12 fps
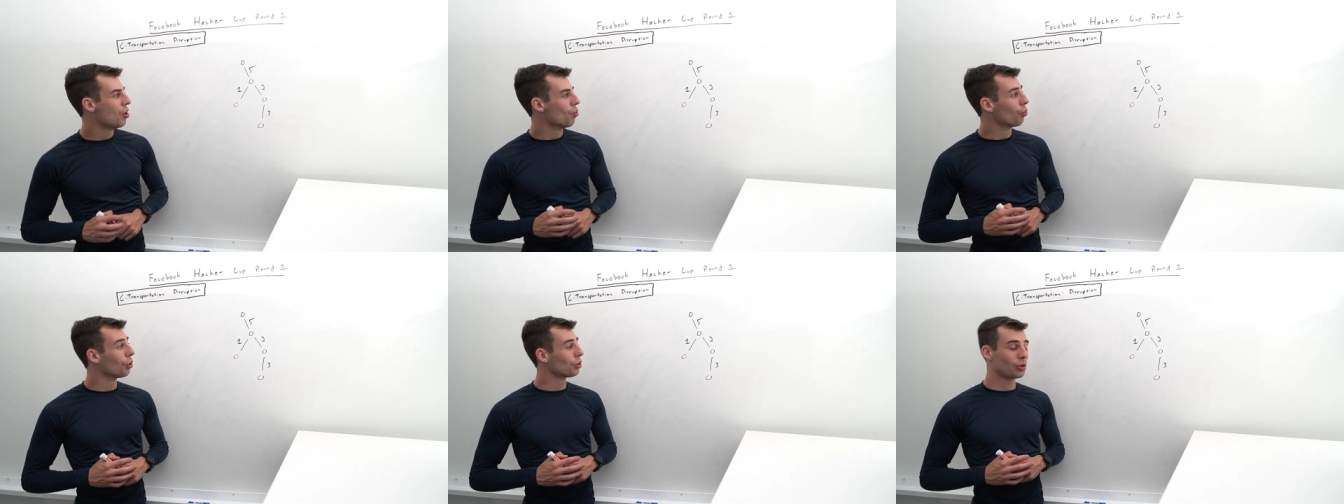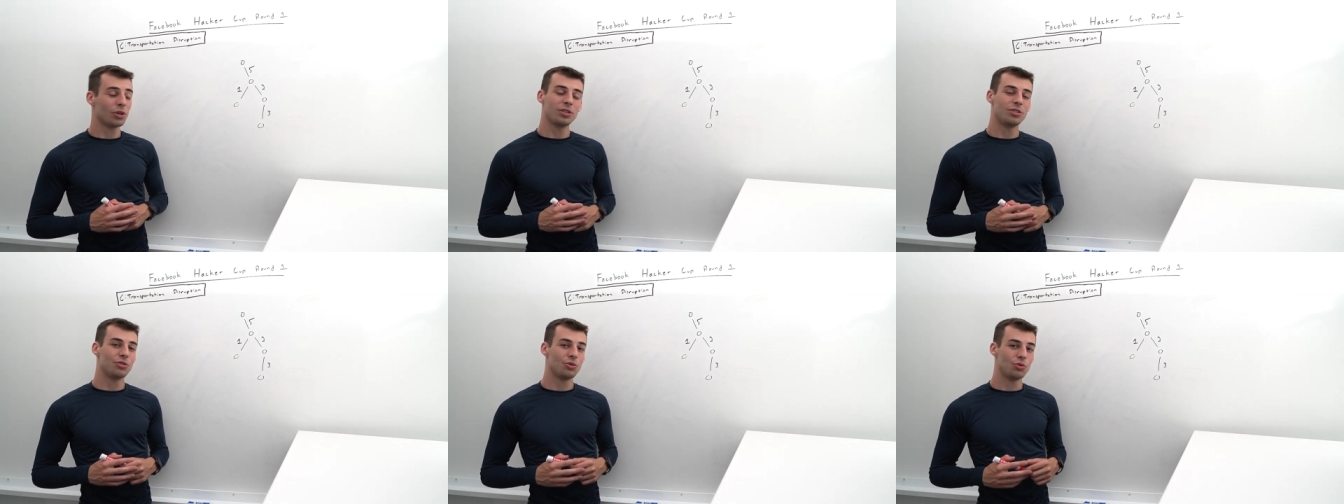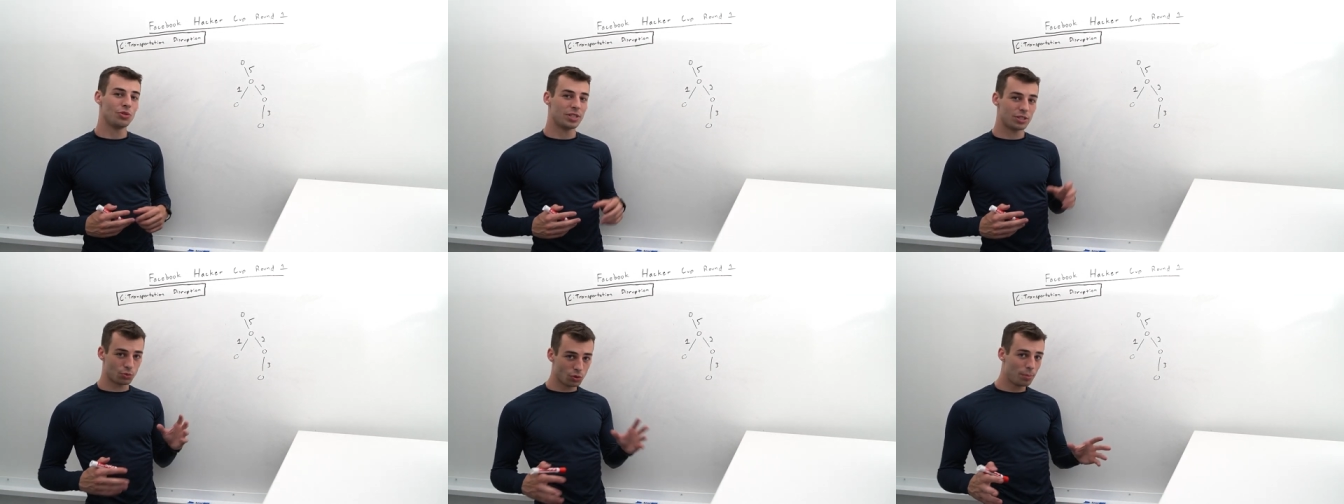we're going to
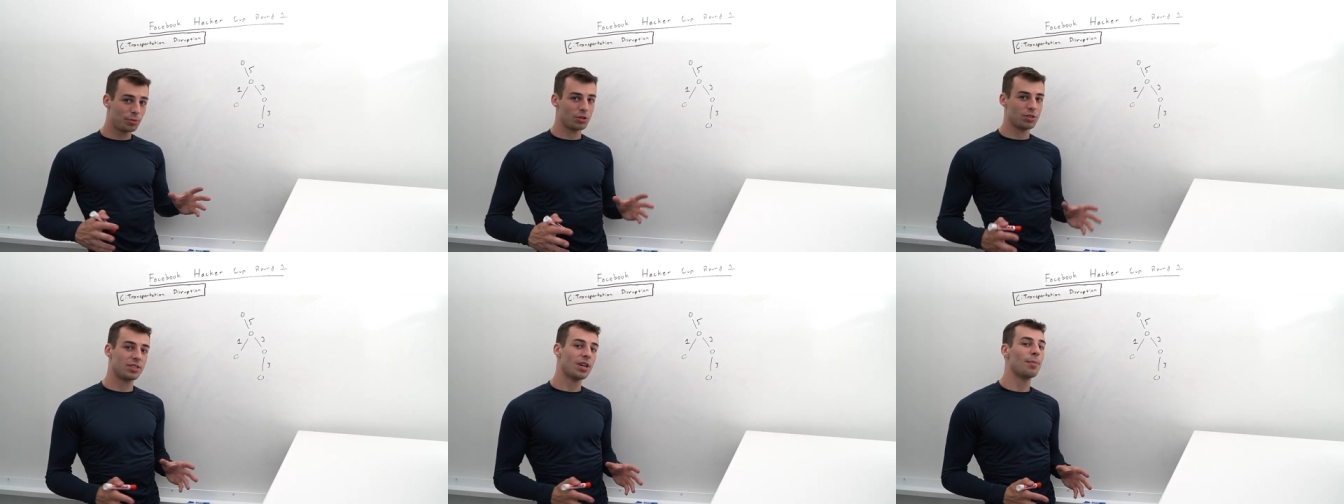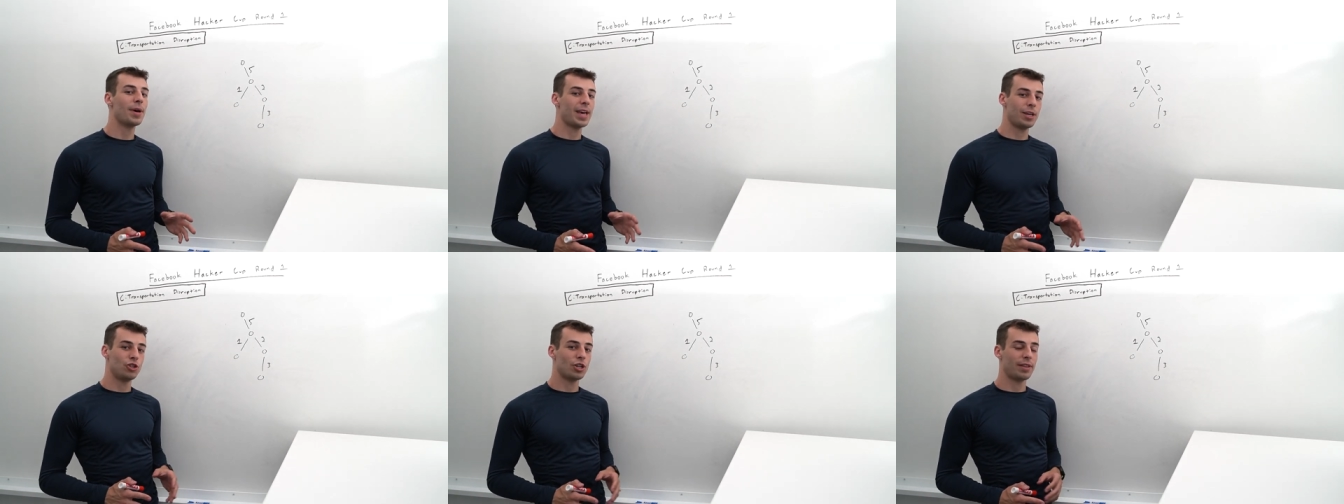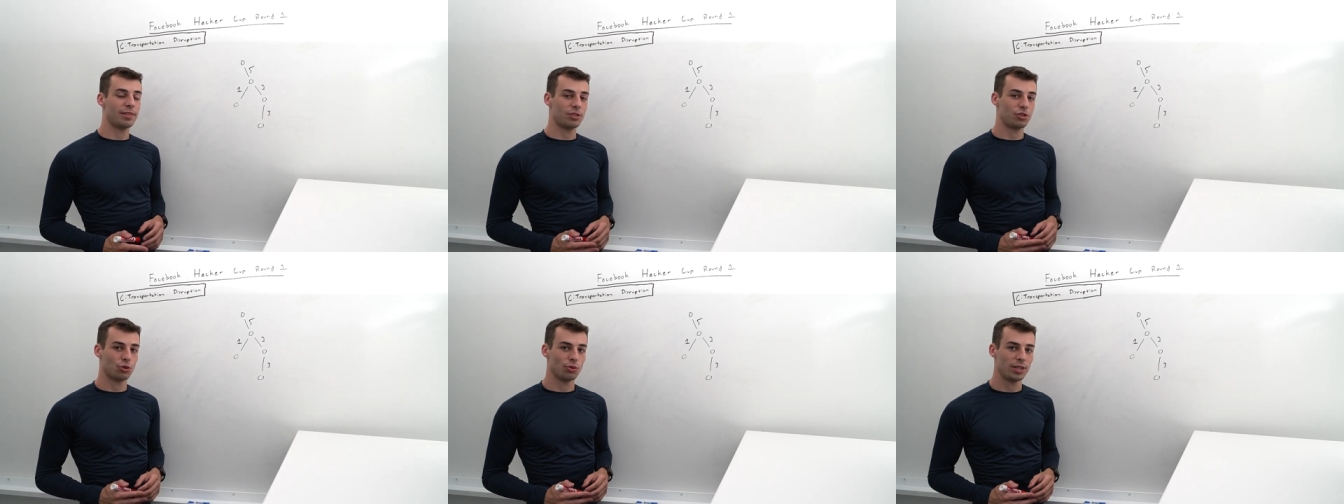disrupt some edge on
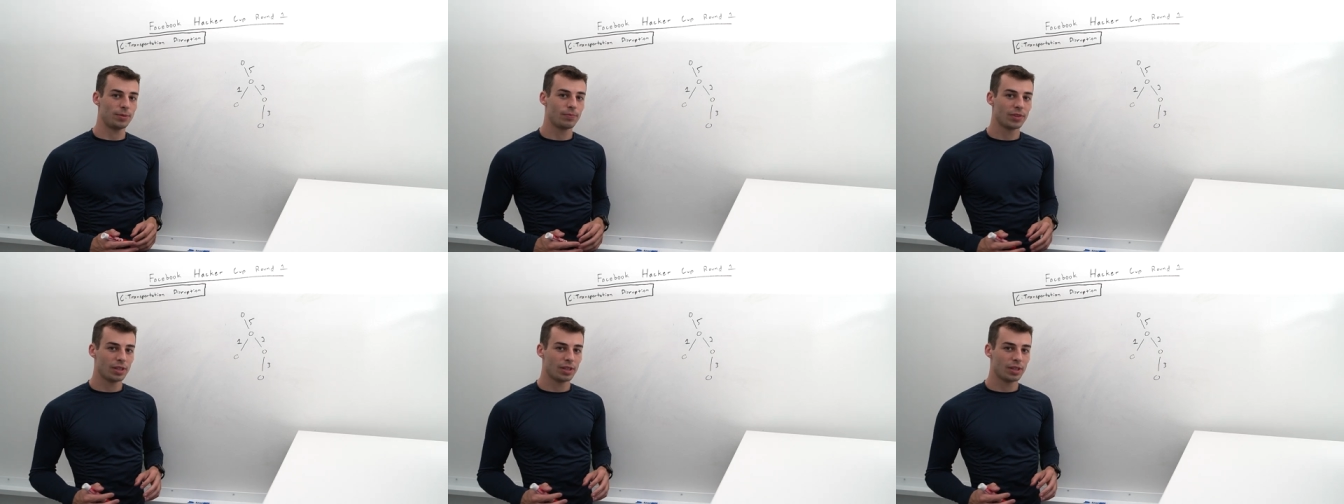this tree.